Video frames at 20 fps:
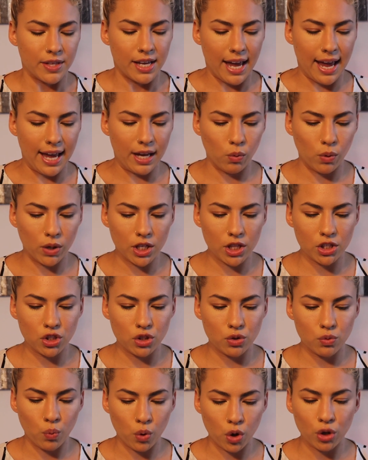and one of
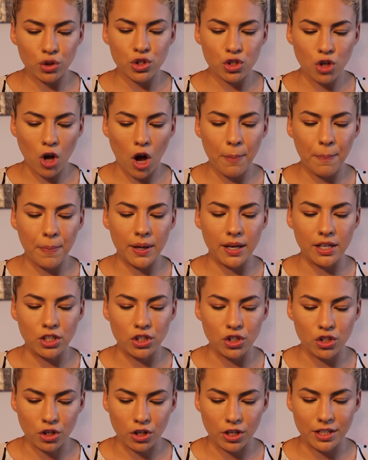the world's top
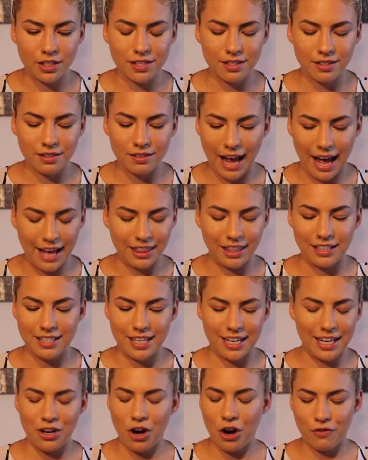endurance athletes.
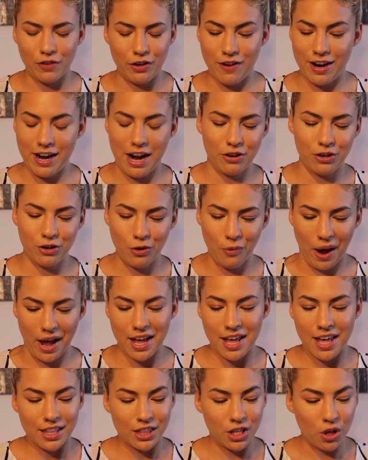I cannot read right now, I don't know why.
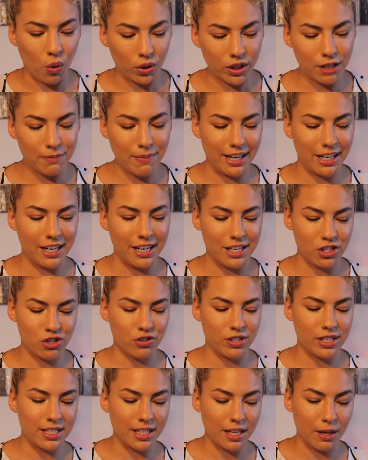The only man in
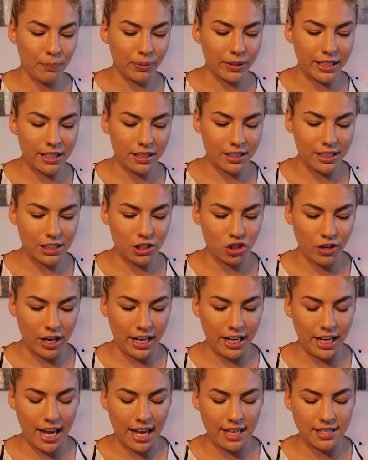history to complete elite
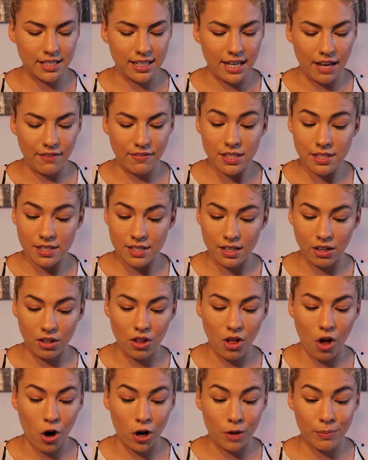training as a Navy
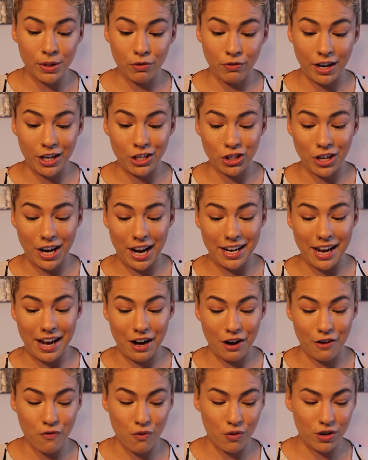SEAL, Army Ranger, and
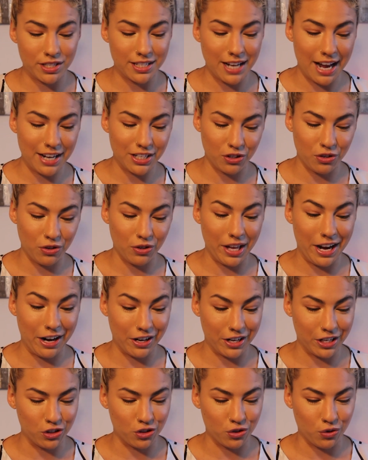Air Force Tactical
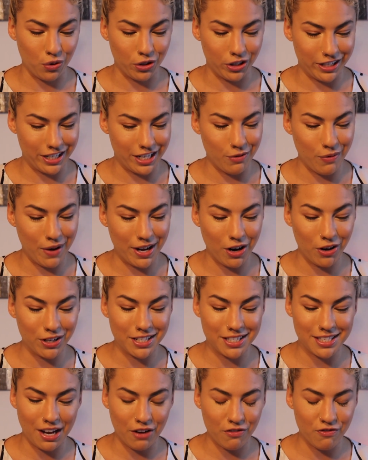Air Controller. He went on
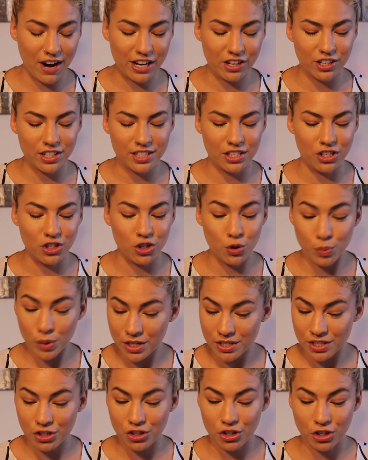to set records in
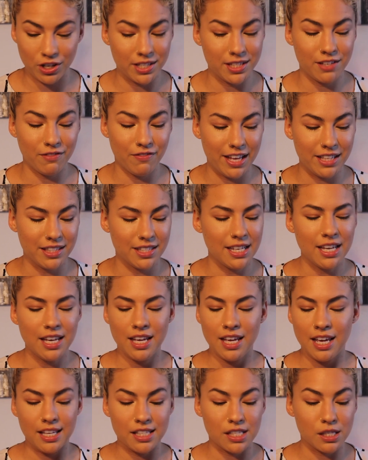numerous endurance events,
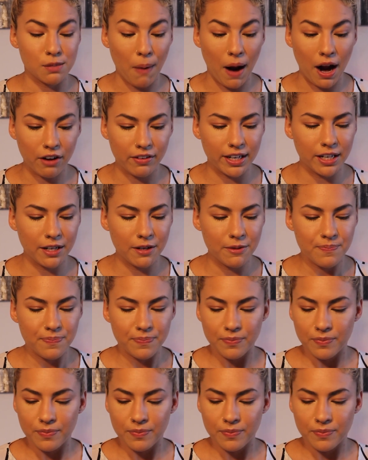inspiring